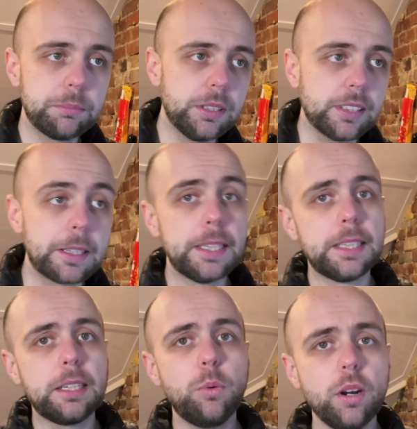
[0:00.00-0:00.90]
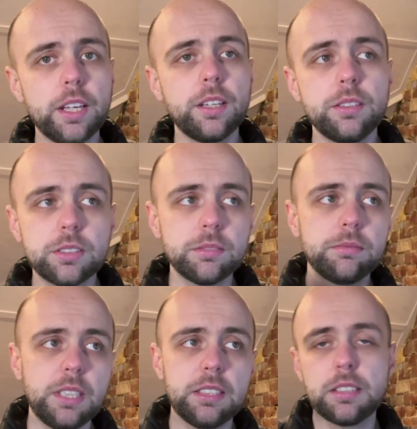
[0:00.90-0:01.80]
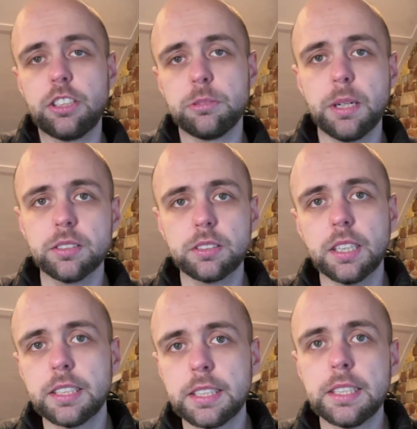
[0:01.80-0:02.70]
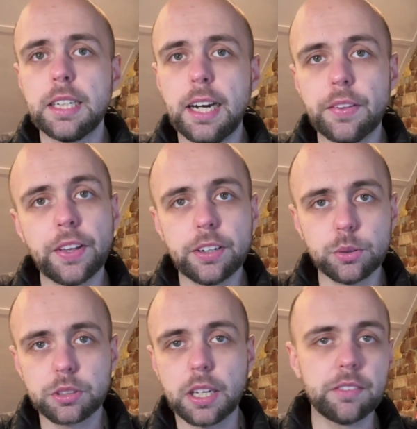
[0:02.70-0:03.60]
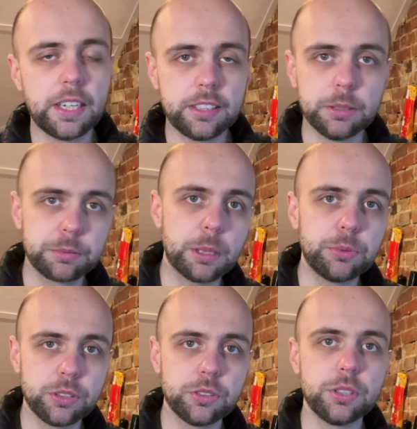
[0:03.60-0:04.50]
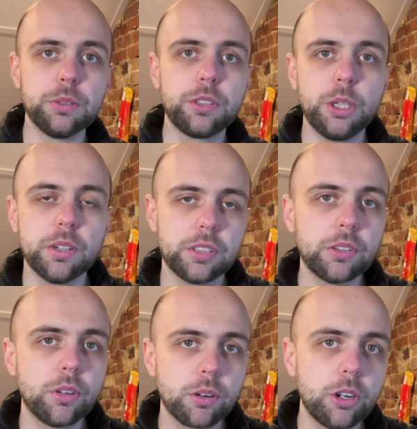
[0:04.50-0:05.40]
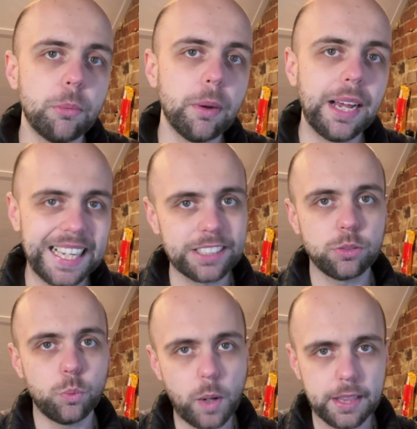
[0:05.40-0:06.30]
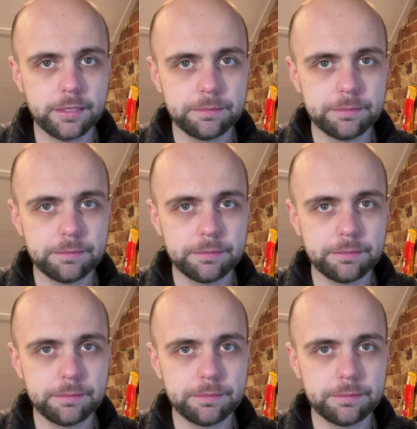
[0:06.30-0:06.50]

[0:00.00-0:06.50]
But say, what I use is Station Master, and then also have a subscription to QRZ.com as well.